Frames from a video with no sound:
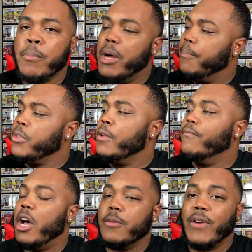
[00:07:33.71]
But
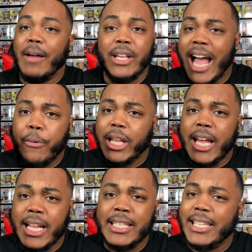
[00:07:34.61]
Volume 5, the guy with the
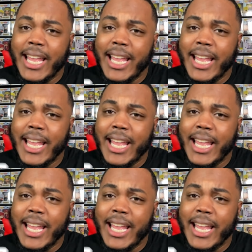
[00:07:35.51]
guns,